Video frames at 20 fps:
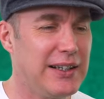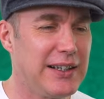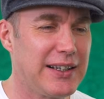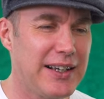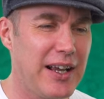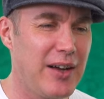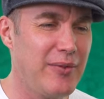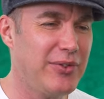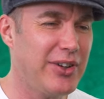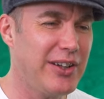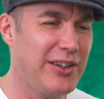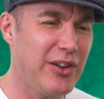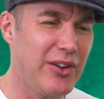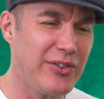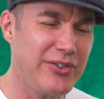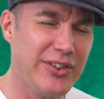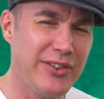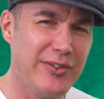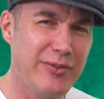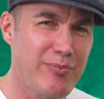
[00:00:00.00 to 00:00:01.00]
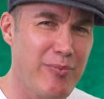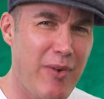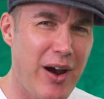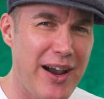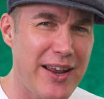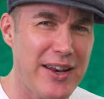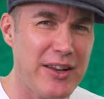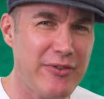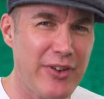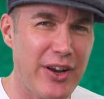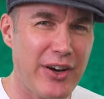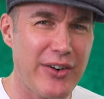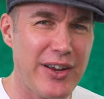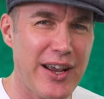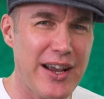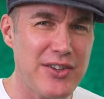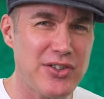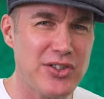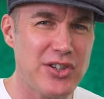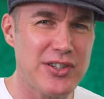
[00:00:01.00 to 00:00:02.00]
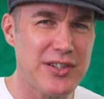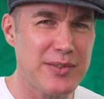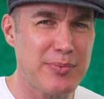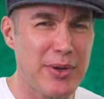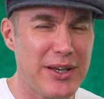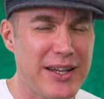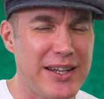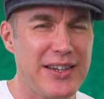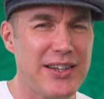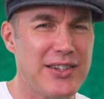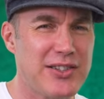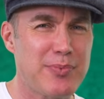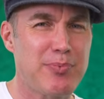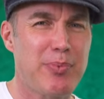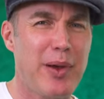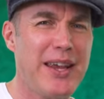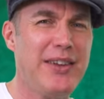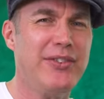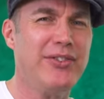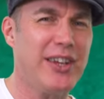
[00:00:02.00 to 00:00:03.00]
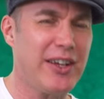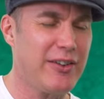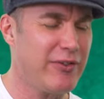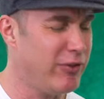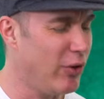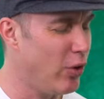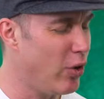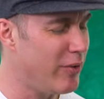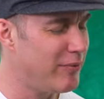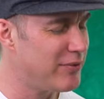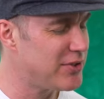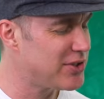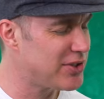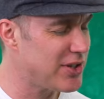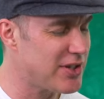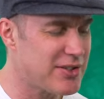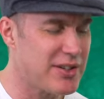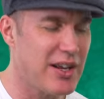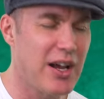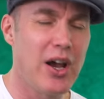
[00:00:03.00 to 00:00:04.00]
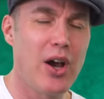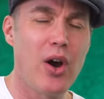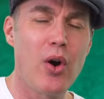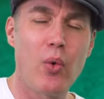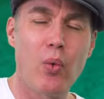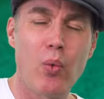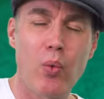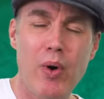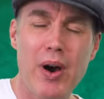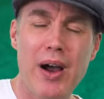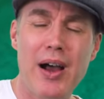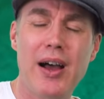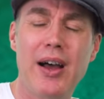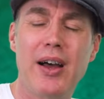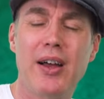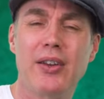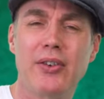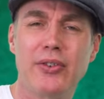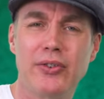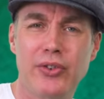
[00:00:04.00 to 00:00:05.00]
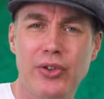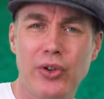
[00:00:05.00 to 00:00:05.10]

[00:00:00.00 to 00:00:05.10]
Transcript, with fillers: Comes in lots of minor variations but in its basic forms, just one, two